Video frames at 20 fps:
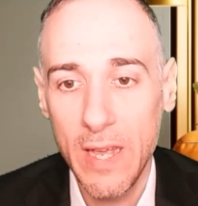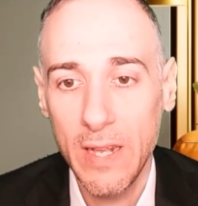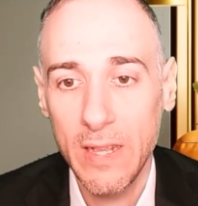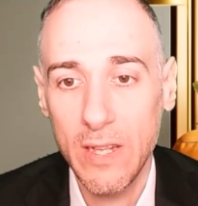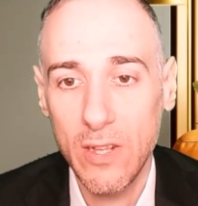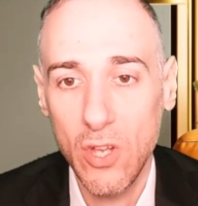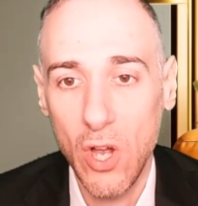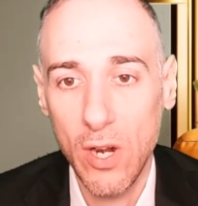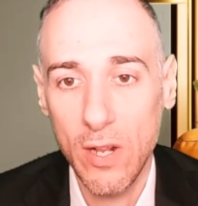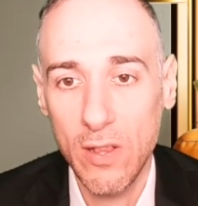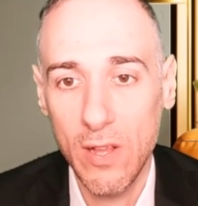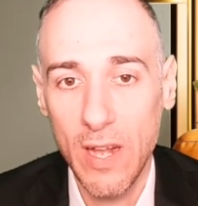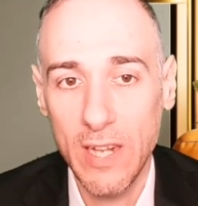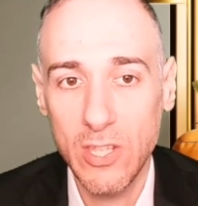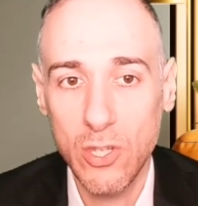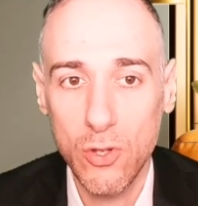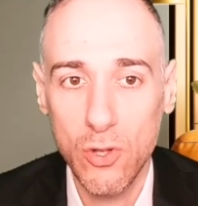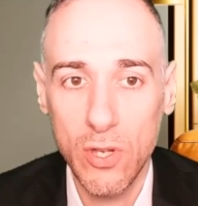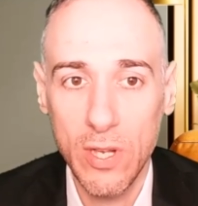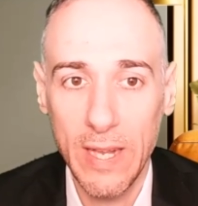The dotted
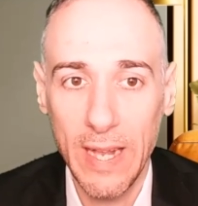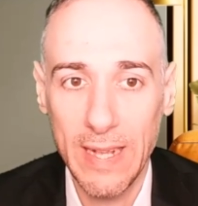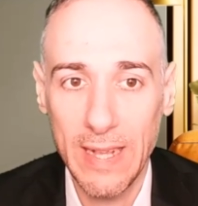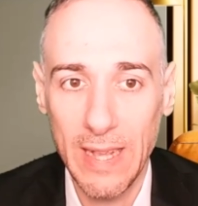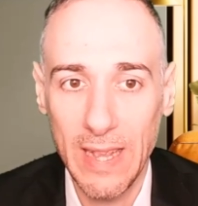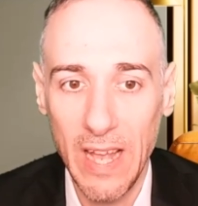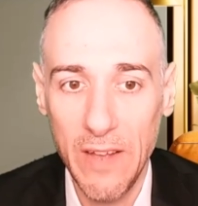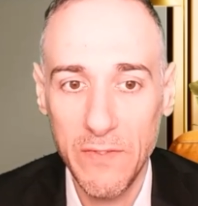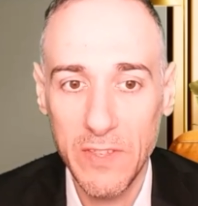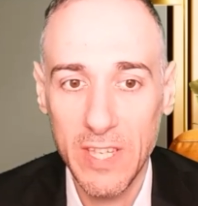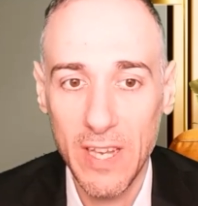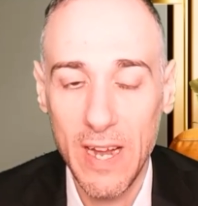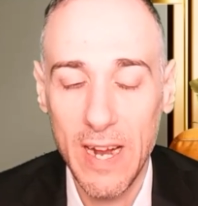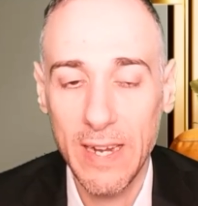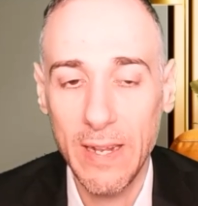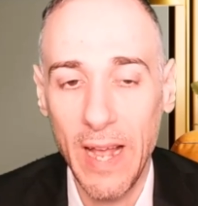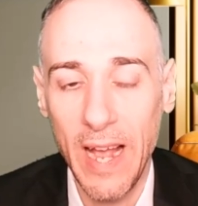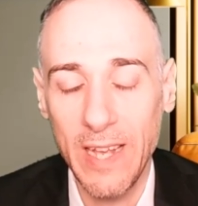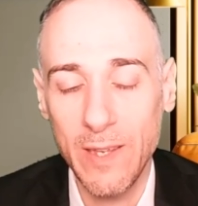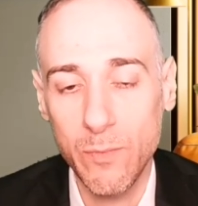lines you're looking at the left
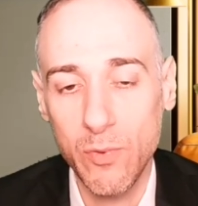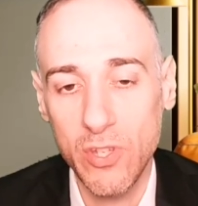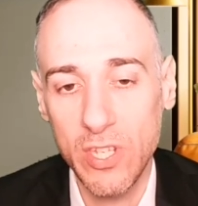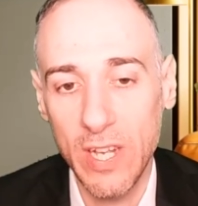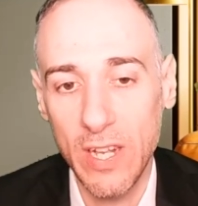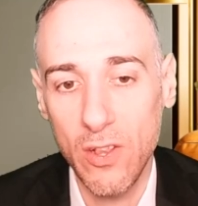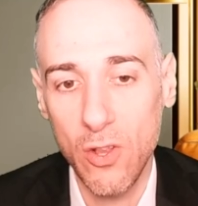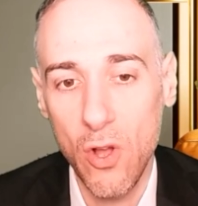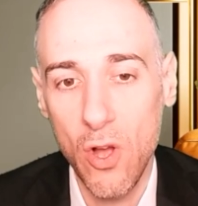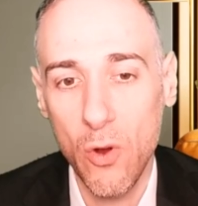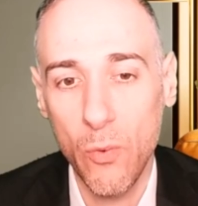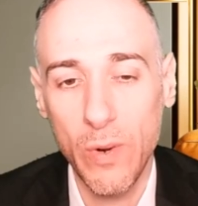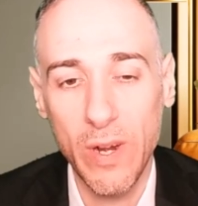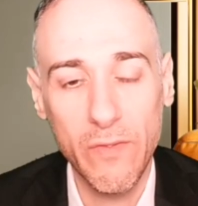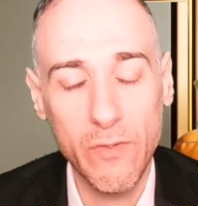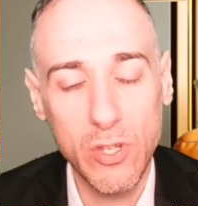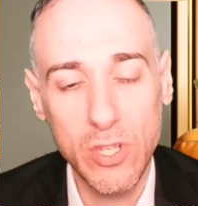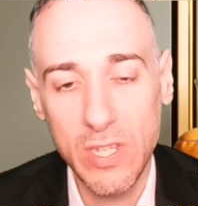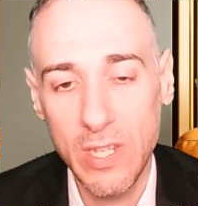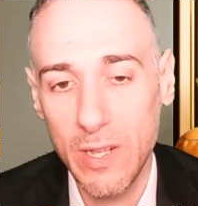side as percent long.
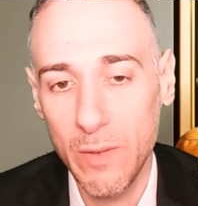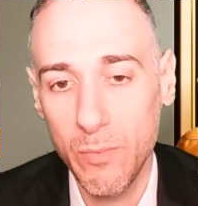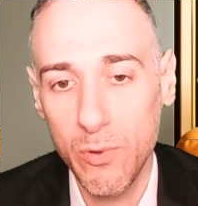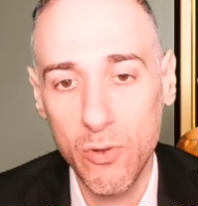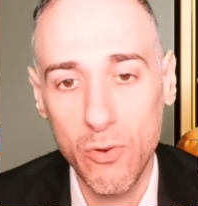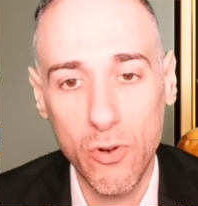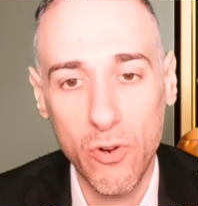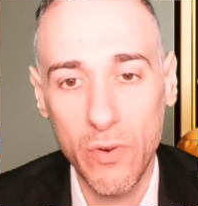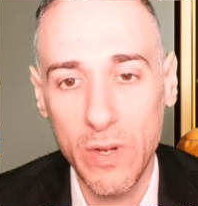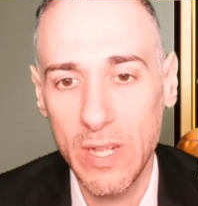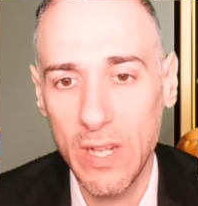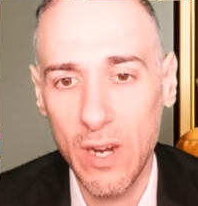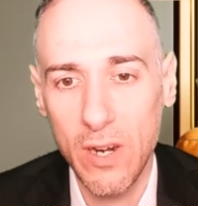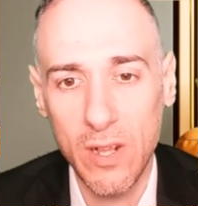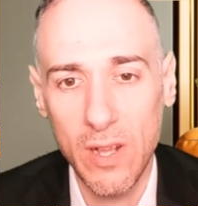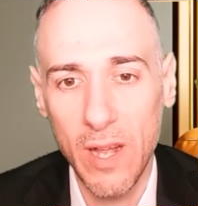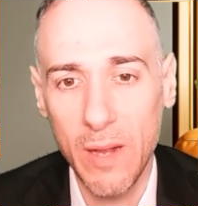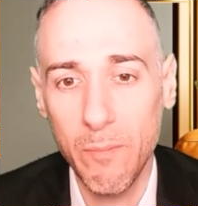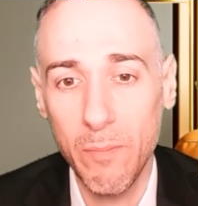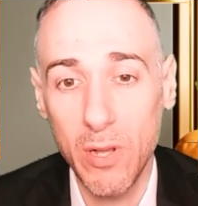Whenever you see the blue or green
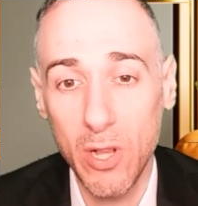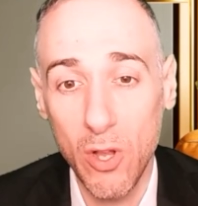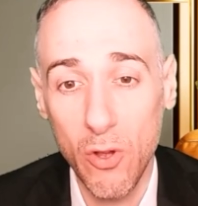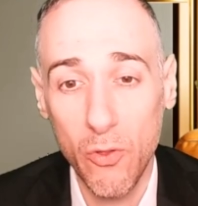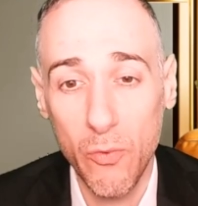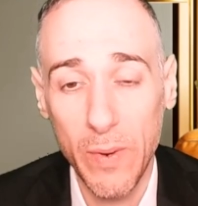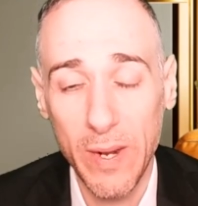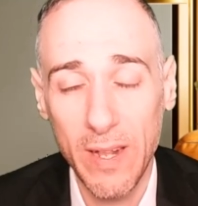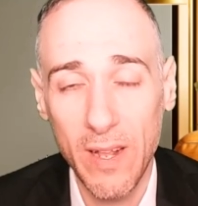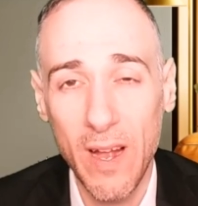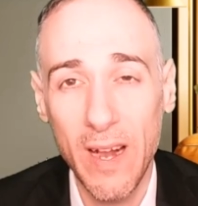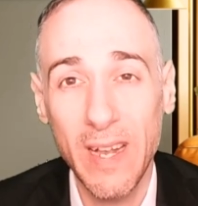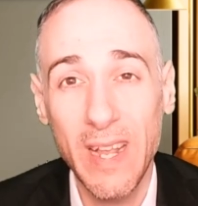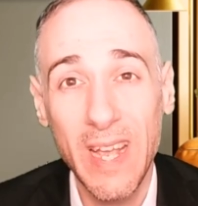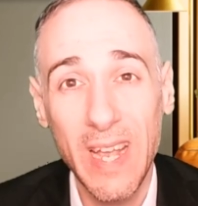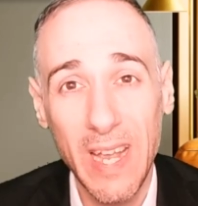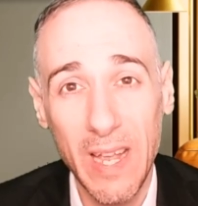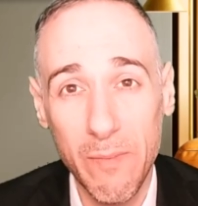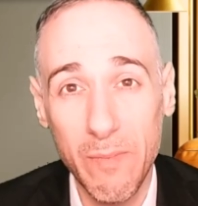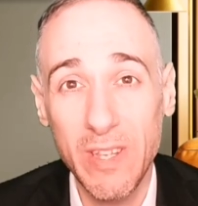dotted line below the red line,
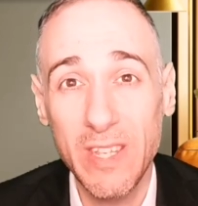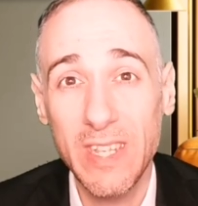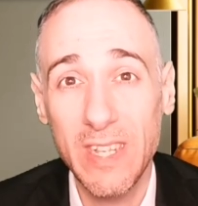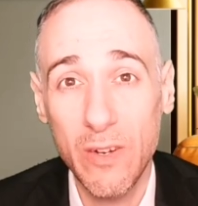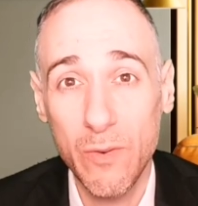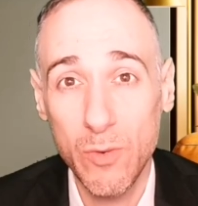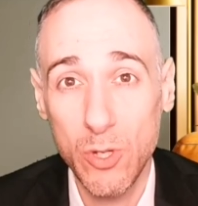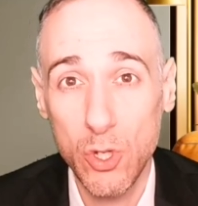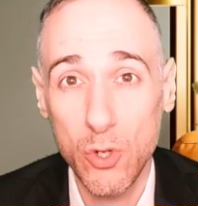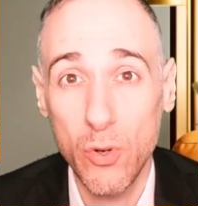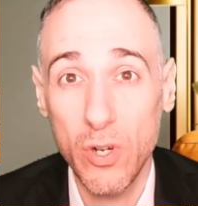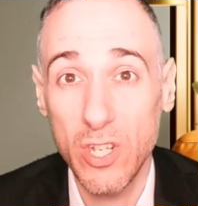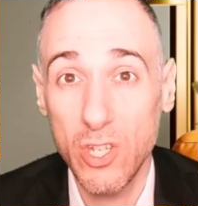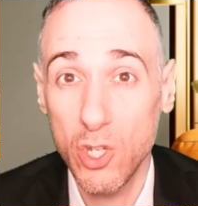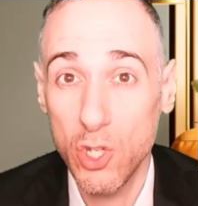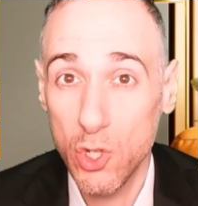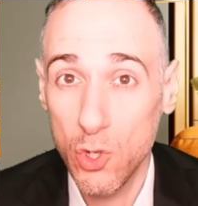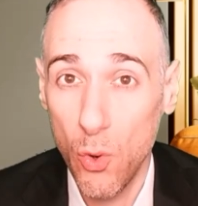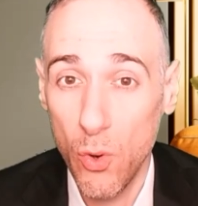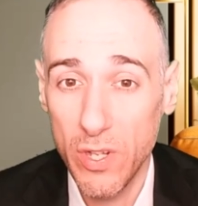it means they're majority
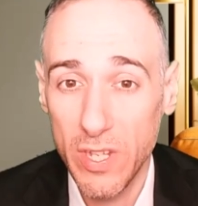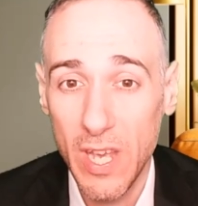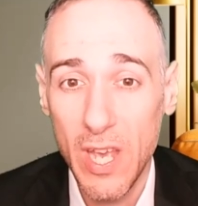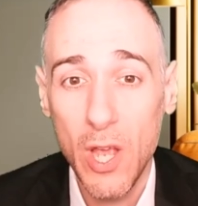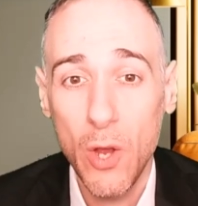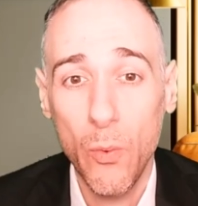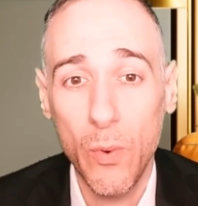short.